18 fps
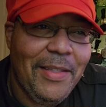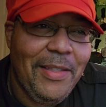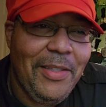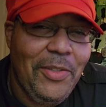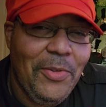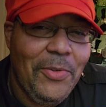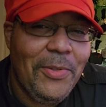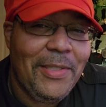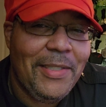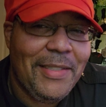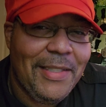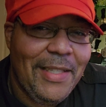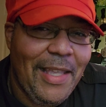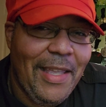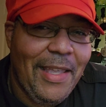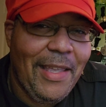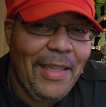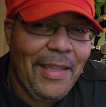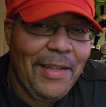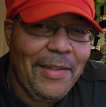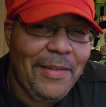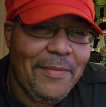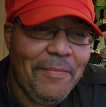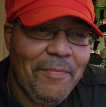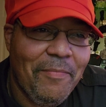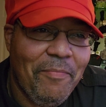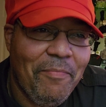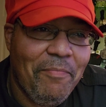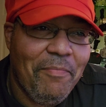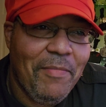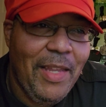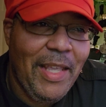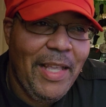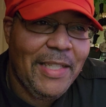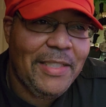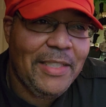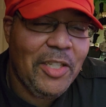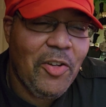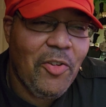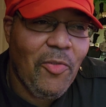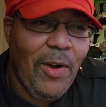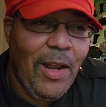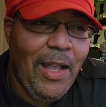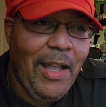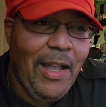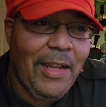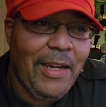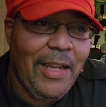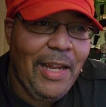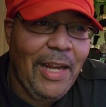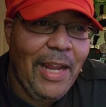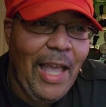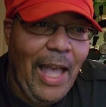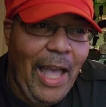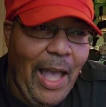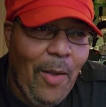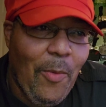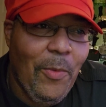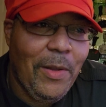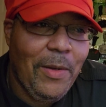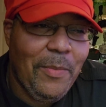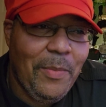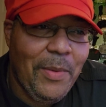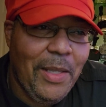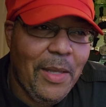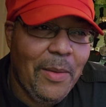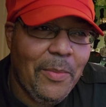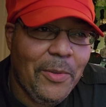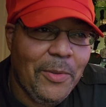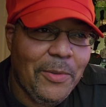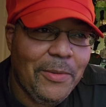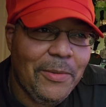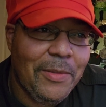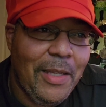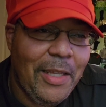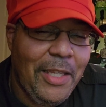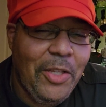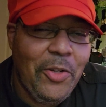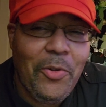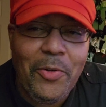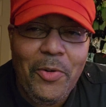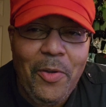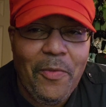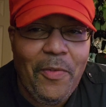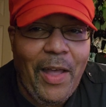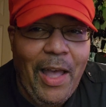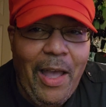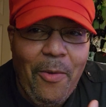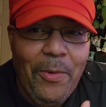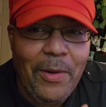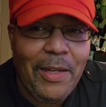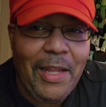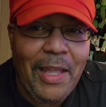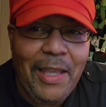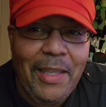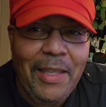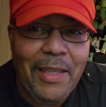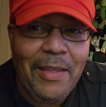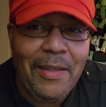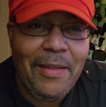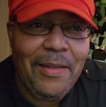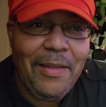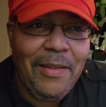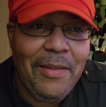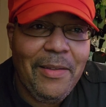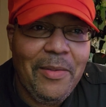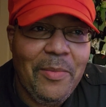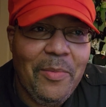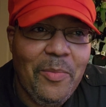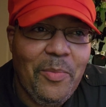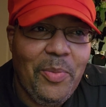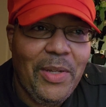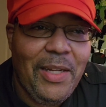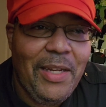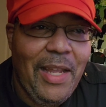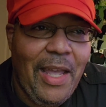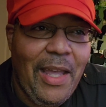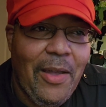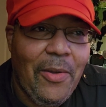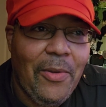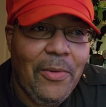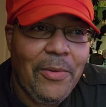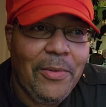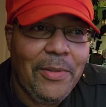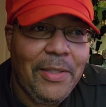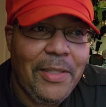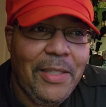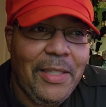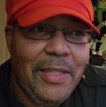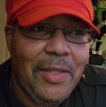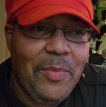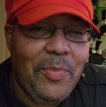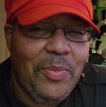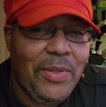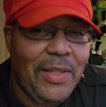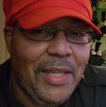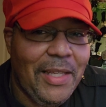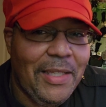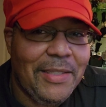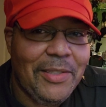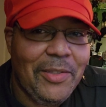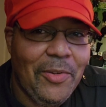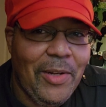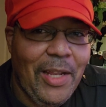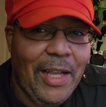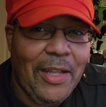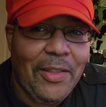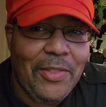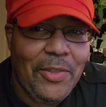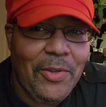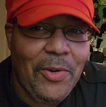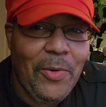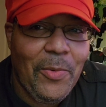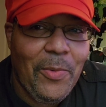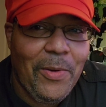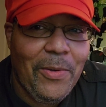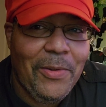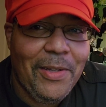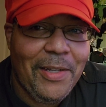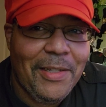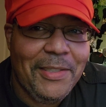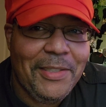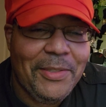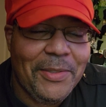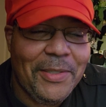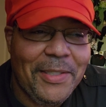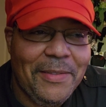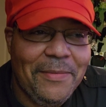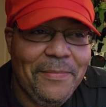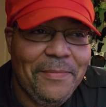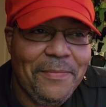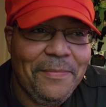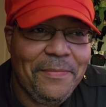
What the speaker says: you said it's a grind, and I wouldn't be able. You don't know if I would like it, but now your place look like a third world country.